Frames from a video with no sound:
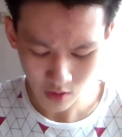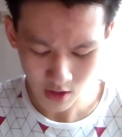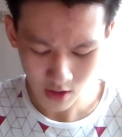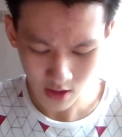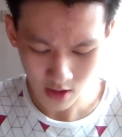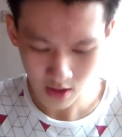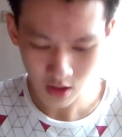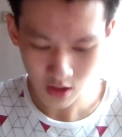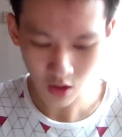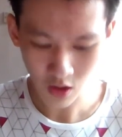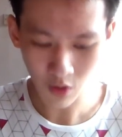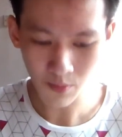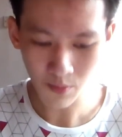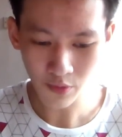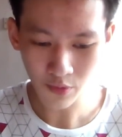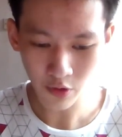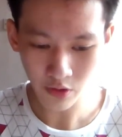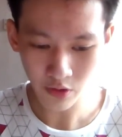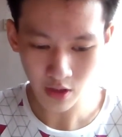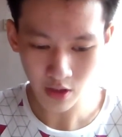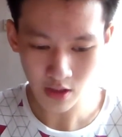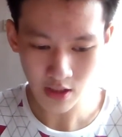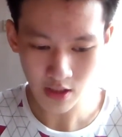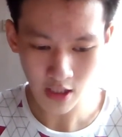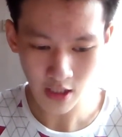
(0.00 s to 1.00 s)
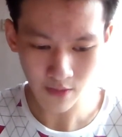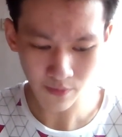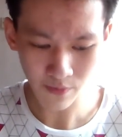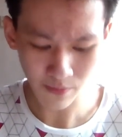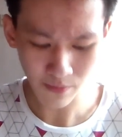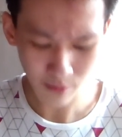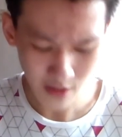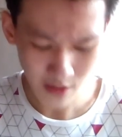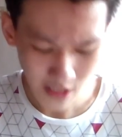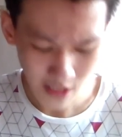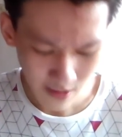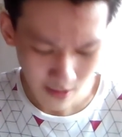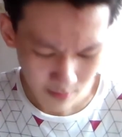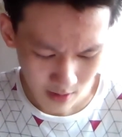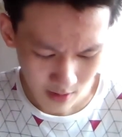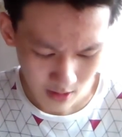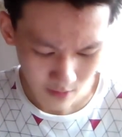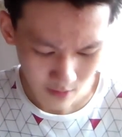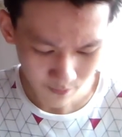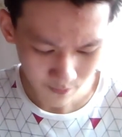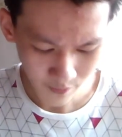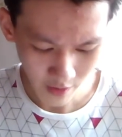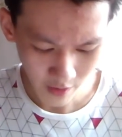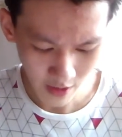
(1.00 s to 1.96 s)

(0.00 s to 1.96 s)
synthesis on proteins and enzymes,